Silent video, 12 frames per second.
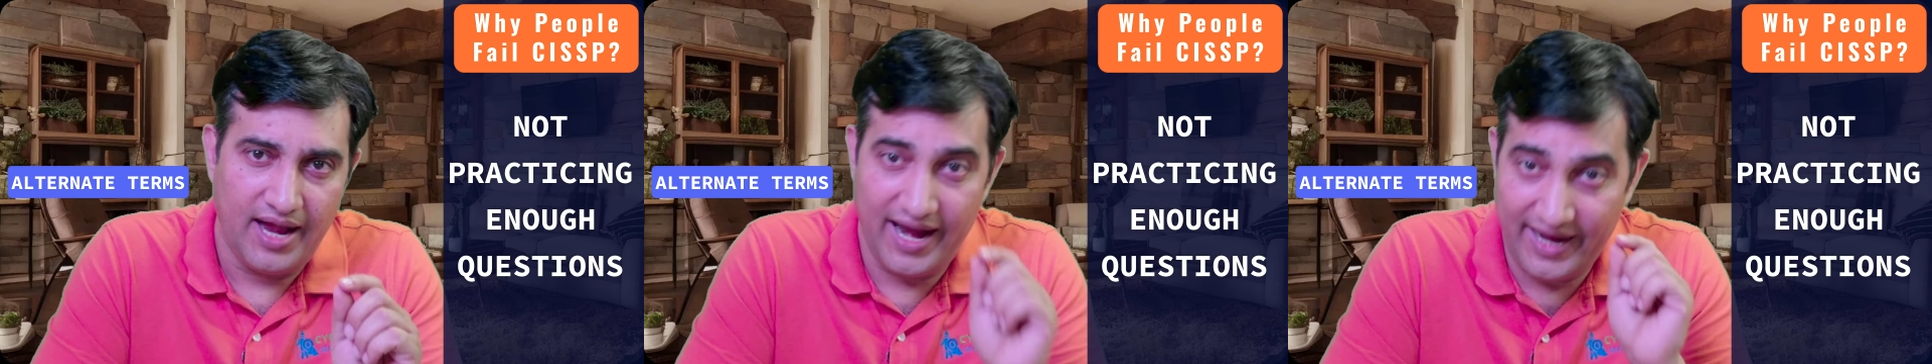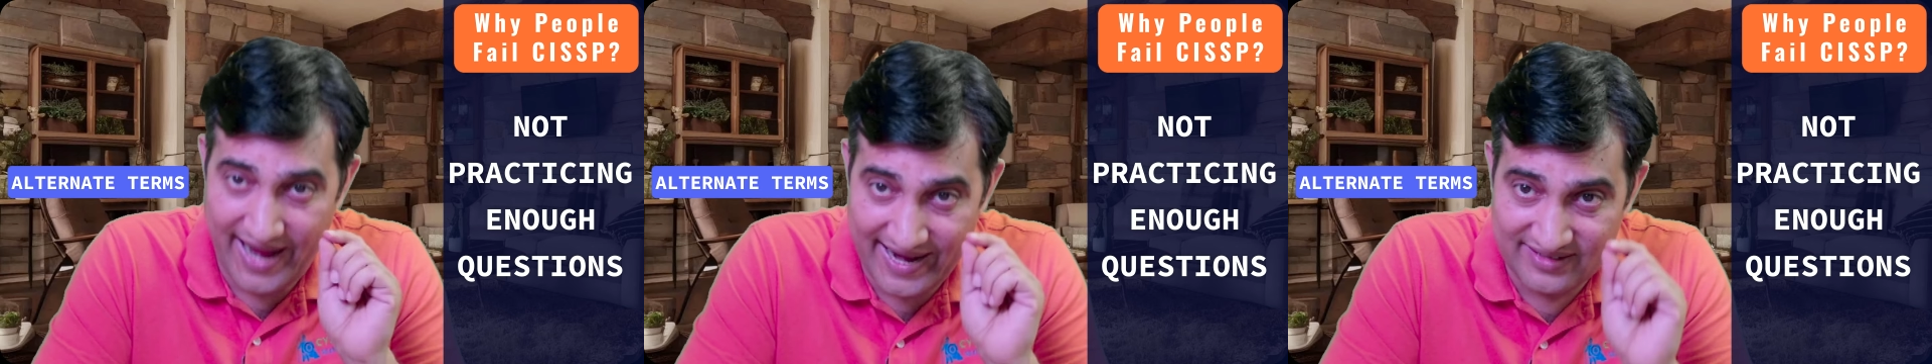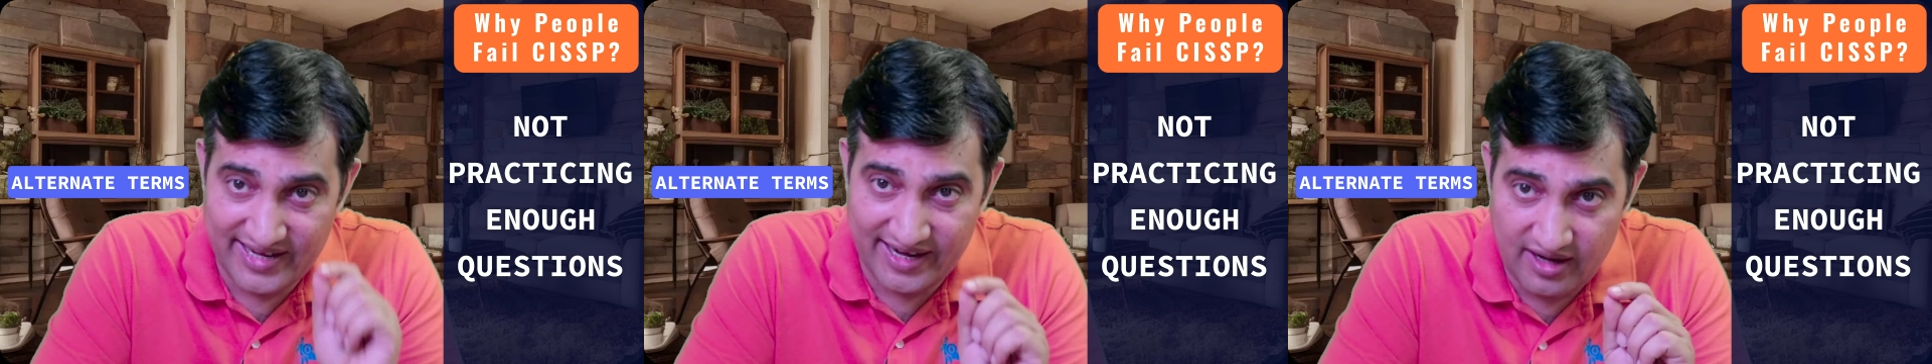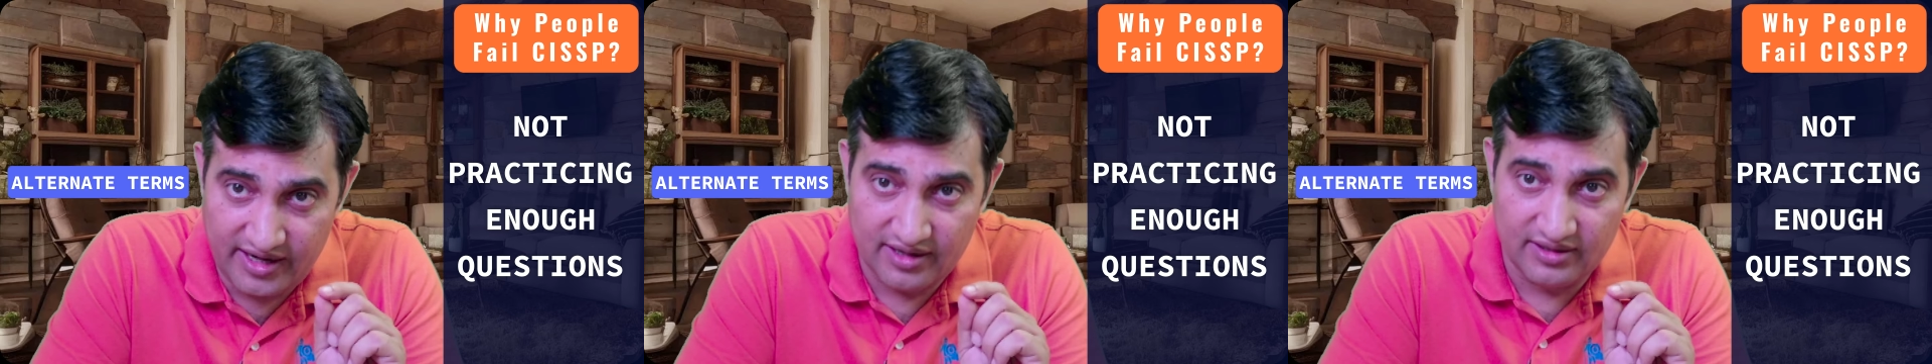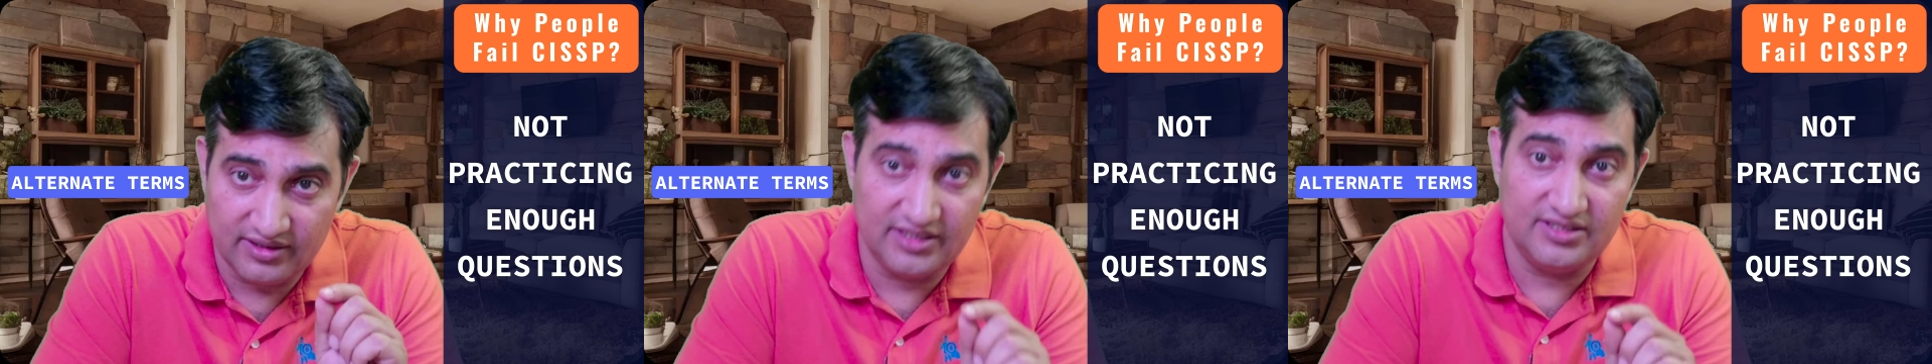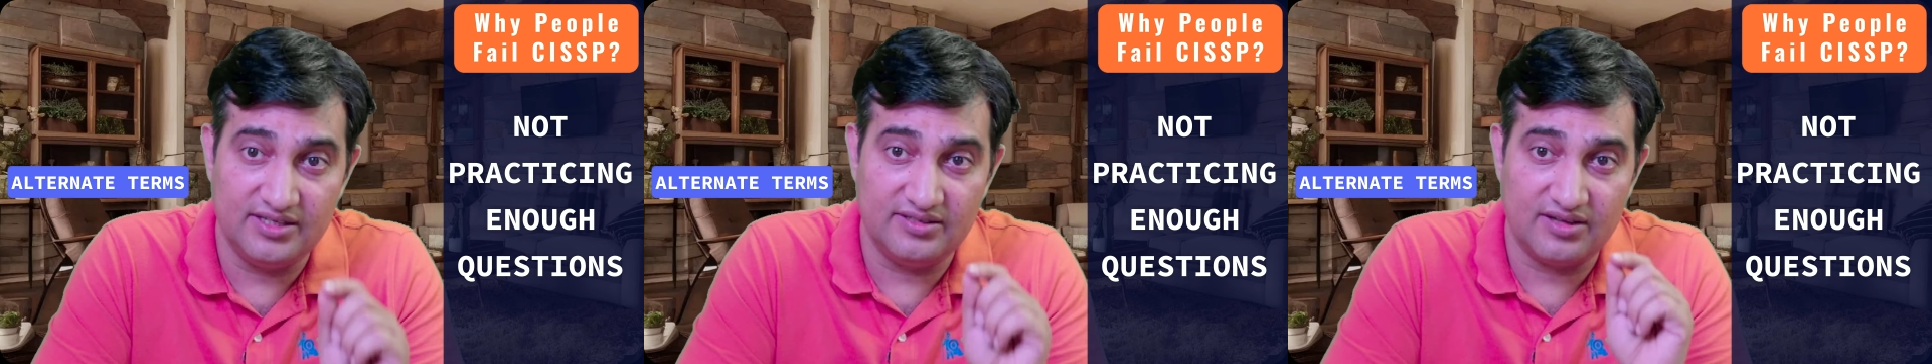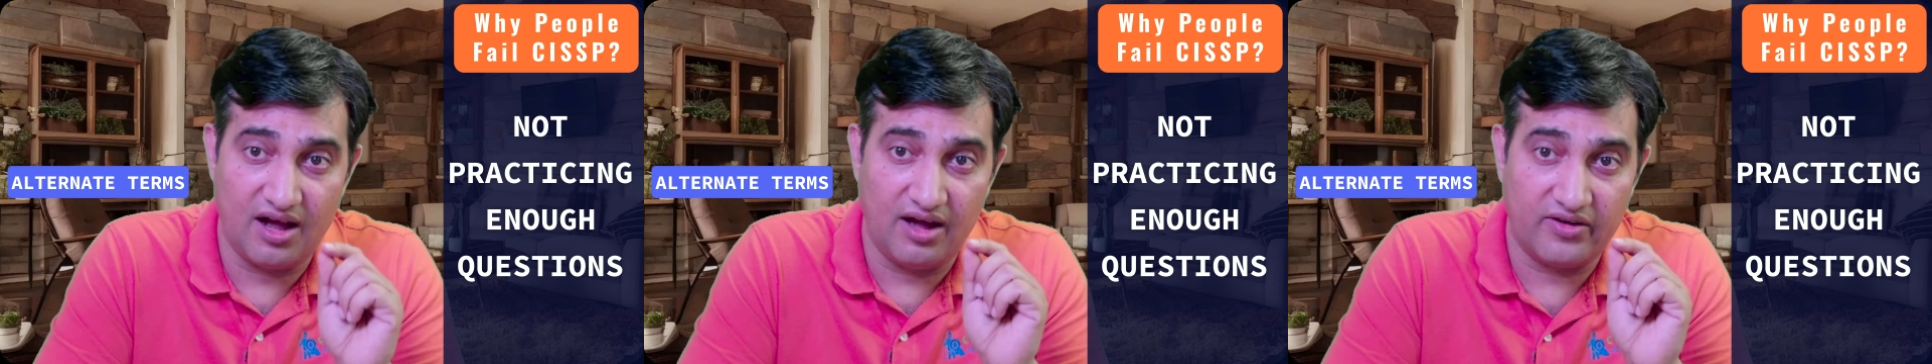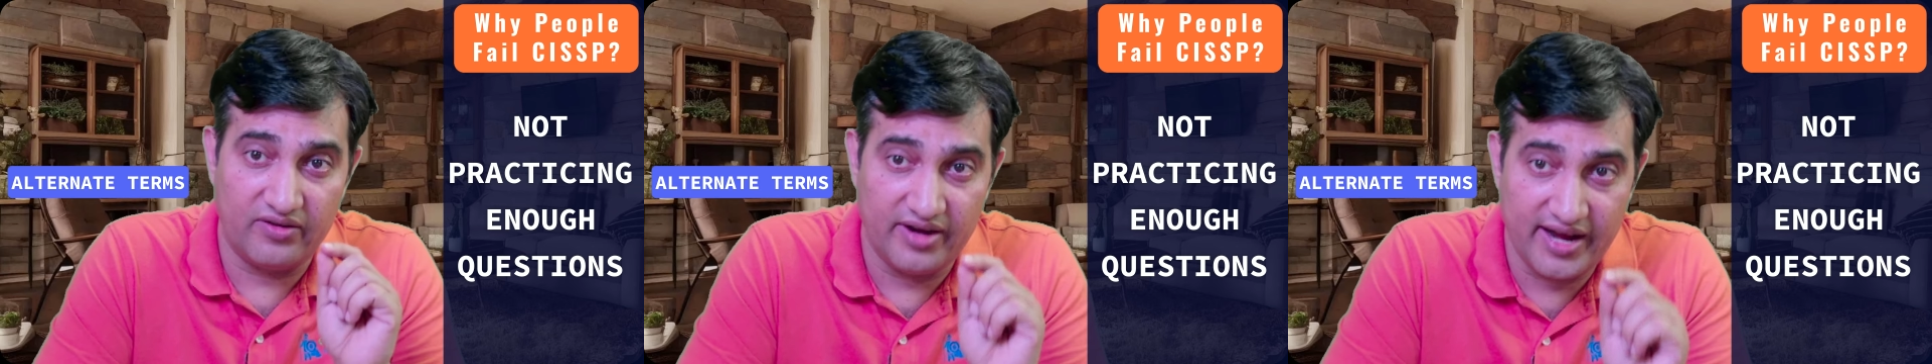And exactly, this is
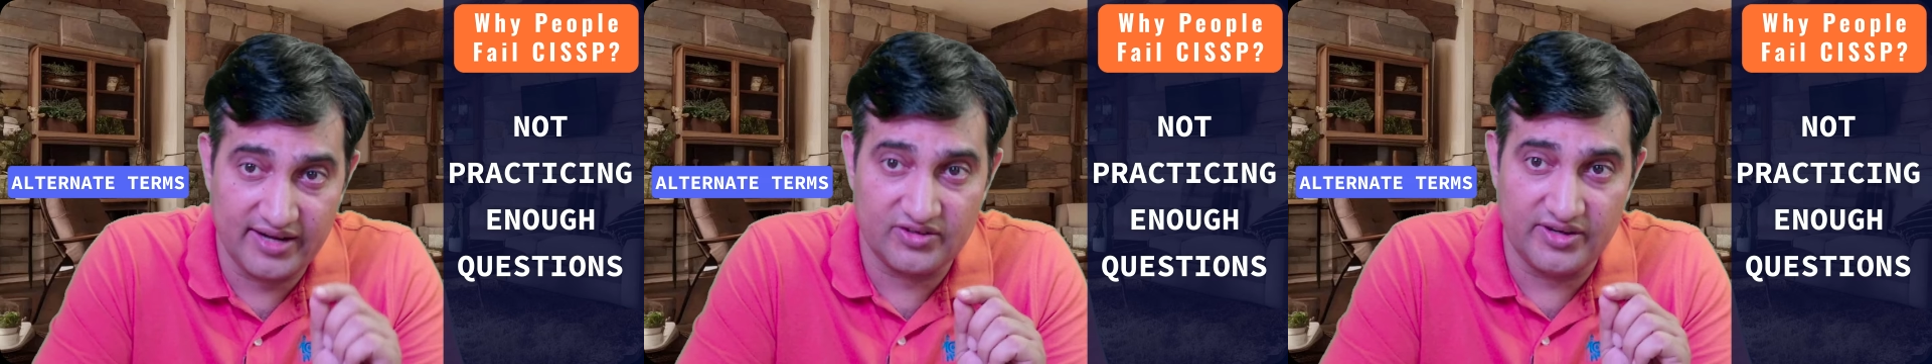our next